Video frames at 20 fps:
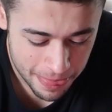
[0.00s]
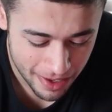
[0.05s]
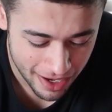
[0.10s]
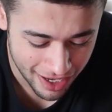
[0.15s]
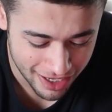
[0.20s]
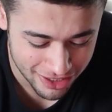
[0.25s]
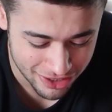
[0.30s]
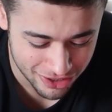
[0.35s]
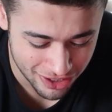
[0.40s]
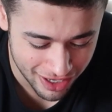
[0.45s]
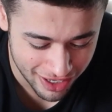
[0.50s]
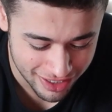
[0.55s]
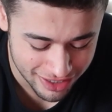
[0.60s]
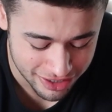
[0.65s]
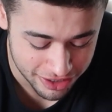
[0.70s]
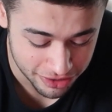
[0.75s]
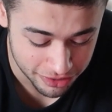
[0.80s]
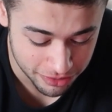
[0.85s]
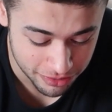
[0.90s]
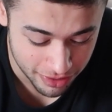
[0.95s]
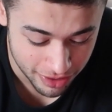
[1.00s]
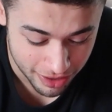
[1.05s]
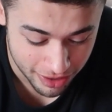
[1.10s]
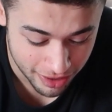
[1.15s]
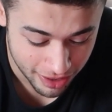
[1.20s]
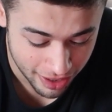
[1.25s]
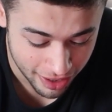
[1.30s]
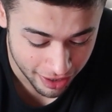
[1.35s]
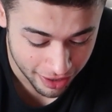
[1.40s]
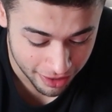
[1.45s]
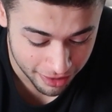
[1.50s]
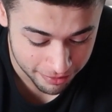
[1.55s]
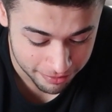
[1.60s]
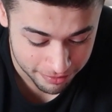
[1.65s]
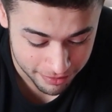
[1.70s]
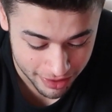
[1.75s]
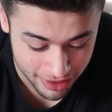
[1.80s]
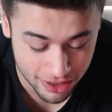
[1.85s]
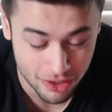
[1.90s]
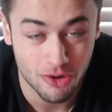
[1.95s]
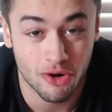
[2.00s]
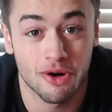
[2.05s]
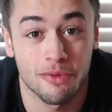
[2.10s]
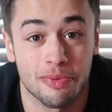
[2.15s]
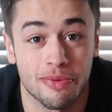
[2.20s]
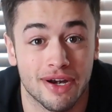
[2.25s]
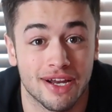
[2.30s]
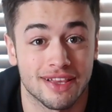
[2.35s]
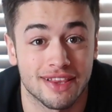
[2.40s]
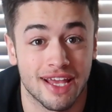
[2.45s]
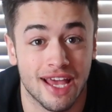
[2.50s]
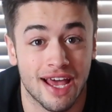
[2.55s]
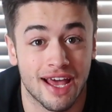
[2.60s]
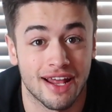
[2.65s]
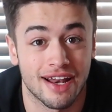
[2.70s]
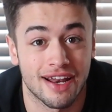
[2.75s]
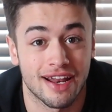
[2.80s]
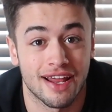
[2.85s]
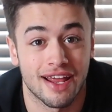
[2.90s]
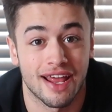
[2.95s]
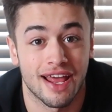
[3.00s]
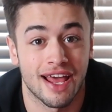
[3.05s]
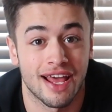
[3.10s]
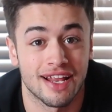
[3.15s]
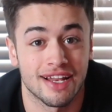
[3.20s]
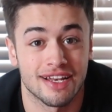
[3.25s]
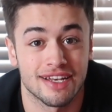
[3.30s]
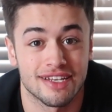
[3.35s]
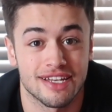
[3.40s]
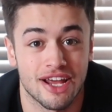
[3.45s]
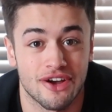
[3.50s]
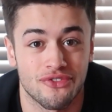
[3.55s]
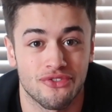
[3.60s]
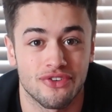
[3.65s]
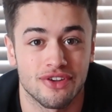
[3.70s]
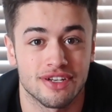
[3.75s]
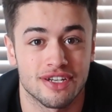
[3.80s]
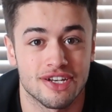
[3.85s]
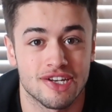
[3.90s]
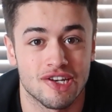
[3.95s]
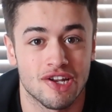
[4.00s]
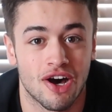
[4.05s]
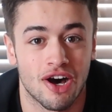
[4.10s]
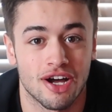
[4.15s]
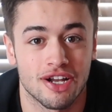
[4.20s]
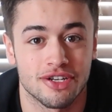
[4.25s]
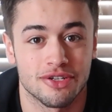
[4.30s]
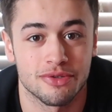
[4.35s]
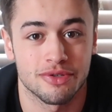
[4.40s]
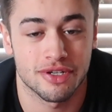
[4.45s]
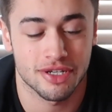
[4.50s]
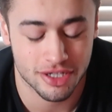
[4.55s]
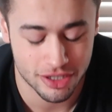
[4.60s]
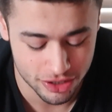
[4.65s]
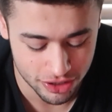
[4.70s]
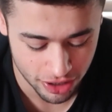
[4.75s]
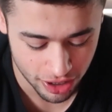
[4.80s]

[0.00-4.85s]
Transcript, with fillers: I tried to incorporate that and definitely did not do a good